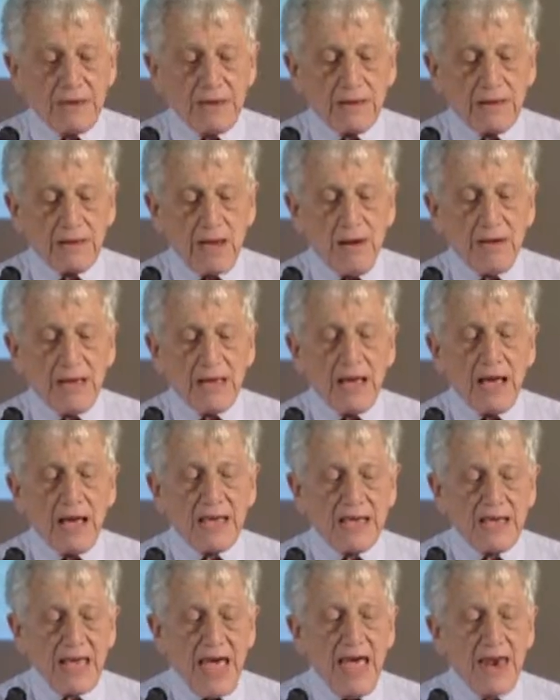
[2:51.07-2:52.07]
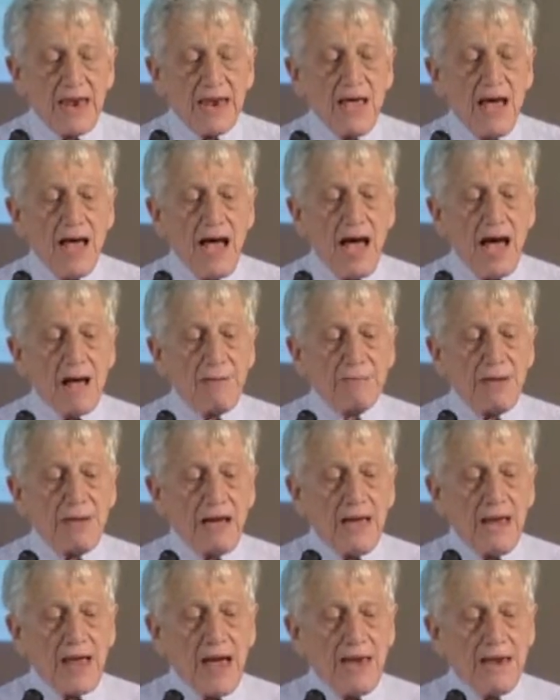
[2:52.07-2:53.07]
going again
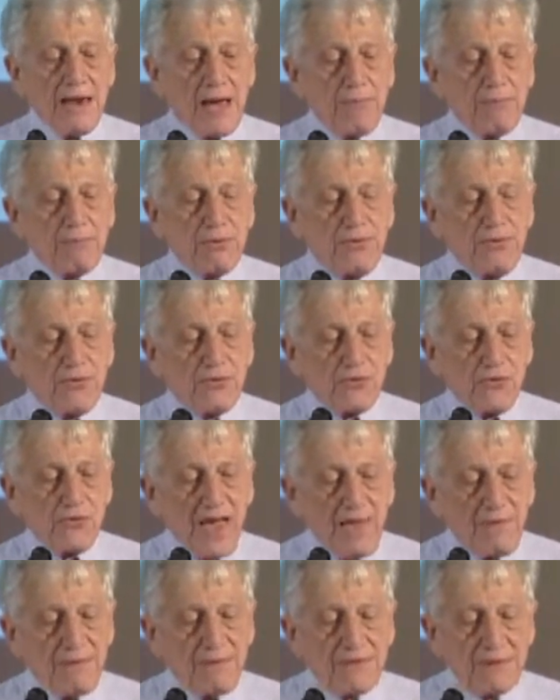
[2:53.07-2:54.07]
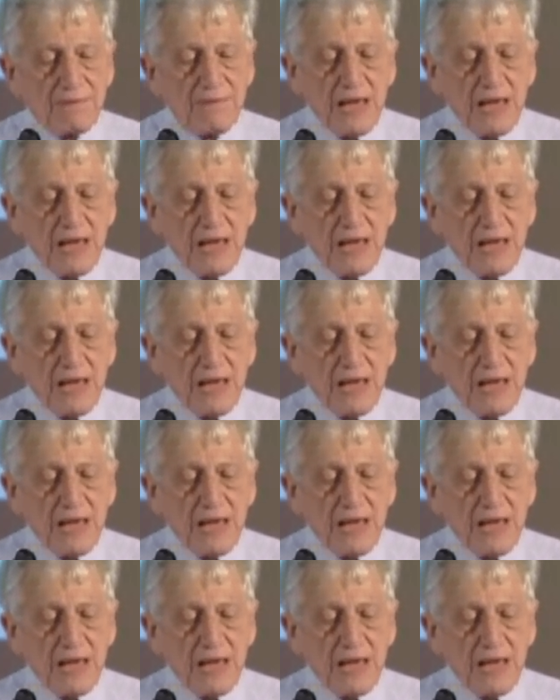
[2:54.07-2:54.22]
up an upward trend.